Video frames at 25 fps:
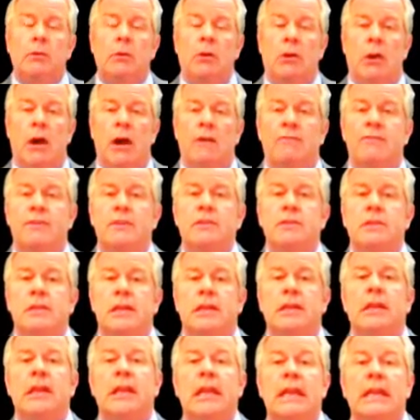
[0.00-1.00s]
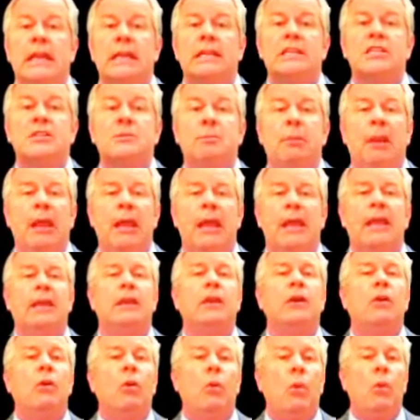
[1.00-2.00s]
him into her office, and he
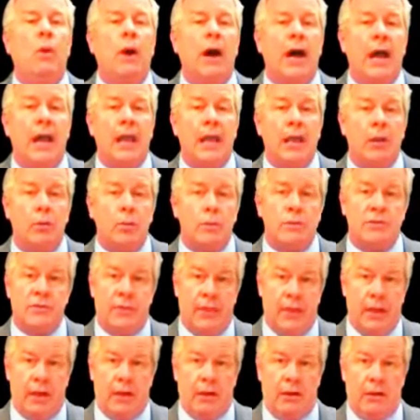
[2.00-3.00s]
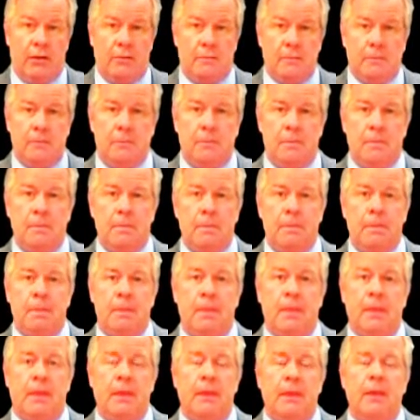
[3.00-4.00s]
explained why he was there.
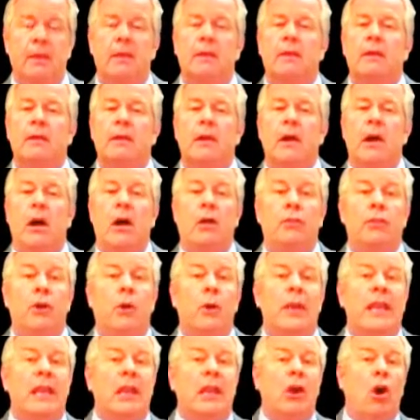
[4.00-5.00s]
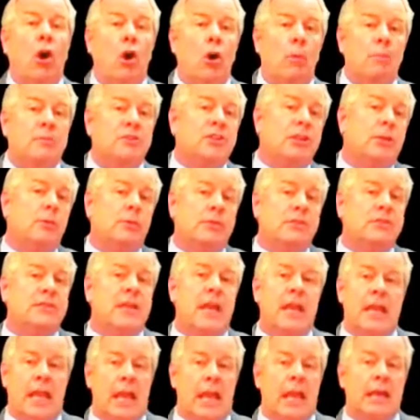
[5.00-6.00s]
Although he hoped she
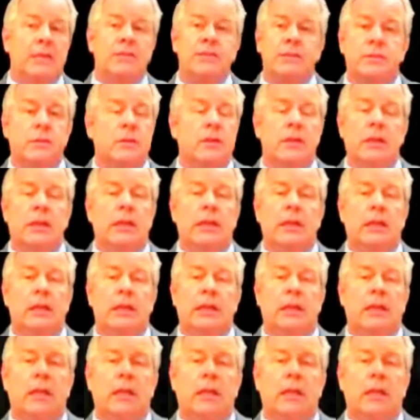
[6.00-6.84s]
would say yes,